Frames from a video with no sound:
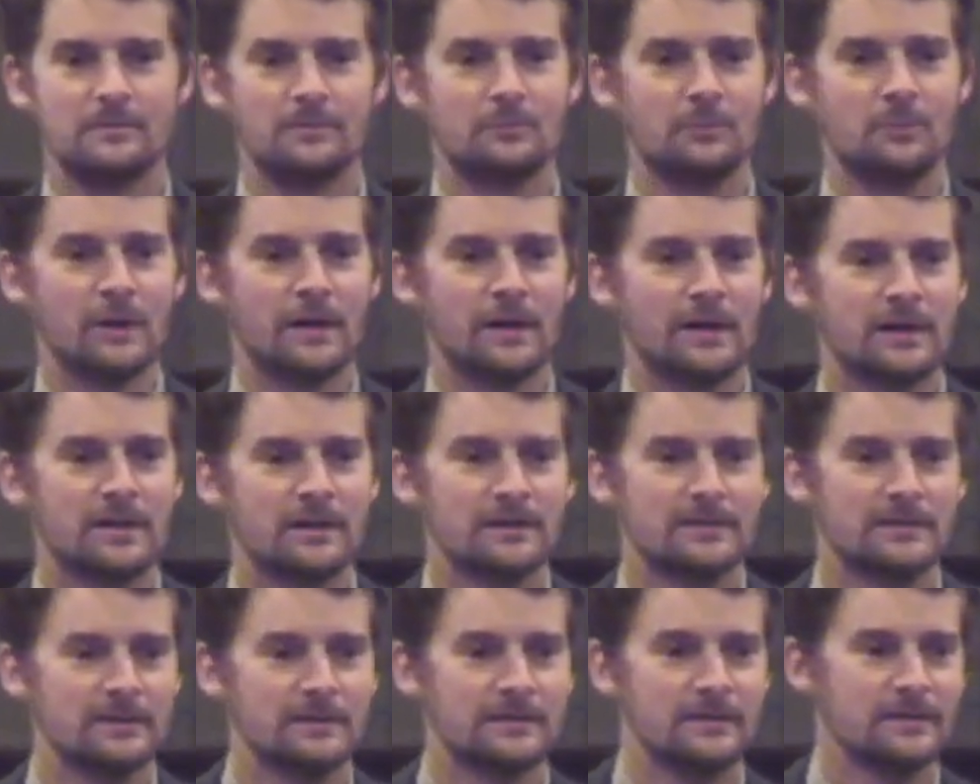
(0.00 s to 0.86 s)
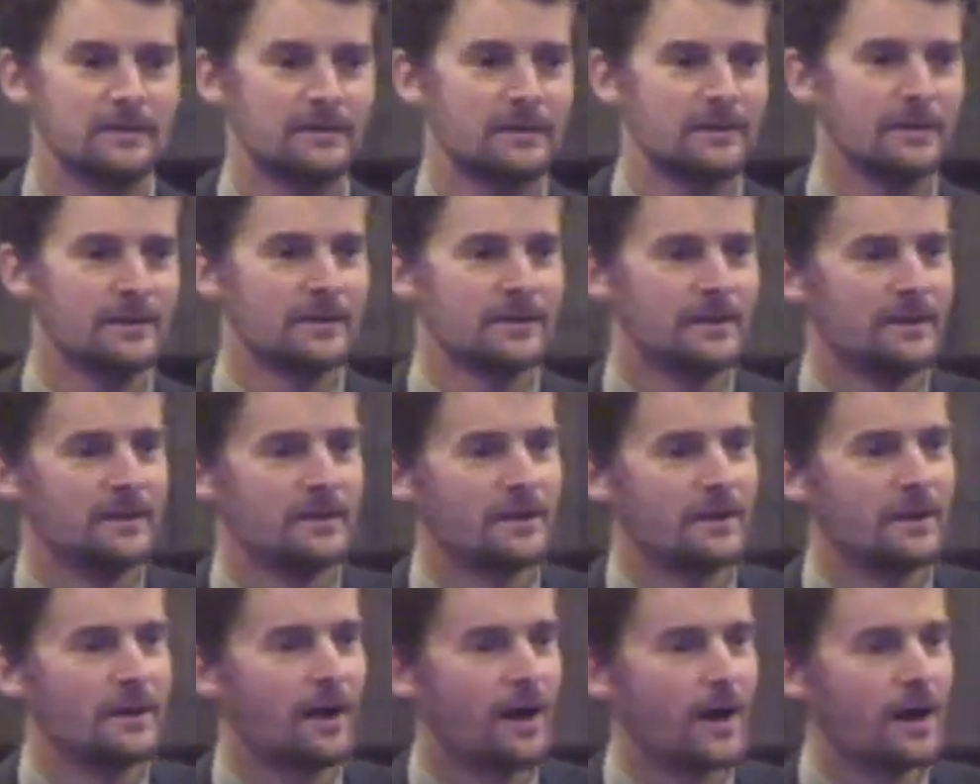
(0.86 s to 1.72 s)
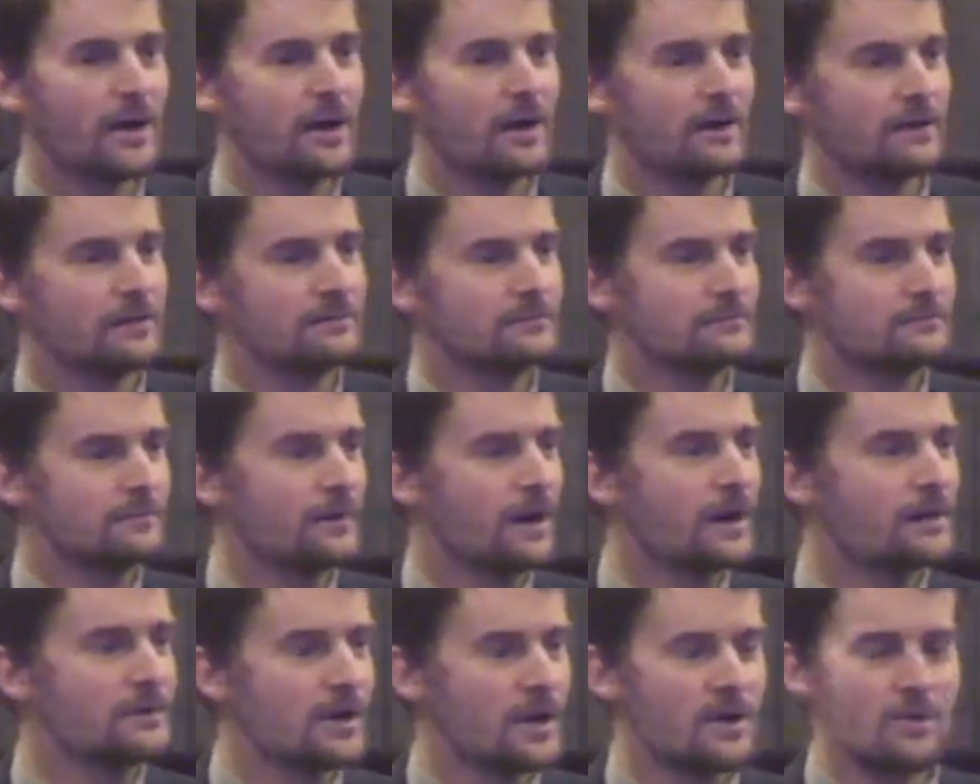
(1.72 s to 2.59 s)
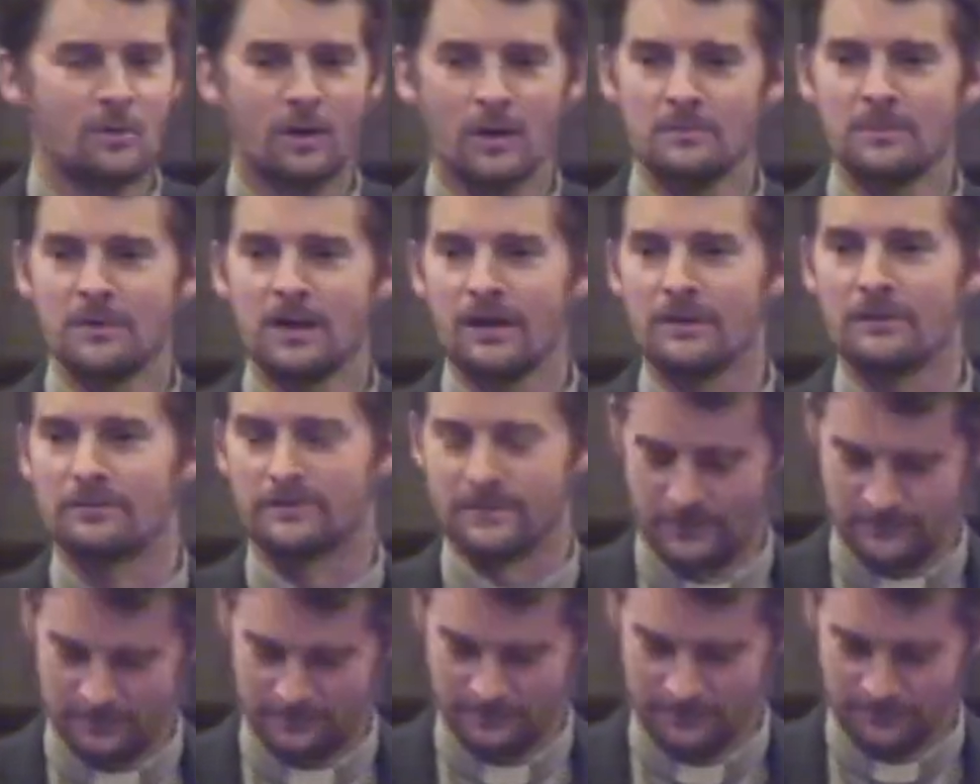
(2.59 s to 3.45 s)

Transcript: where I, I know I'm loved.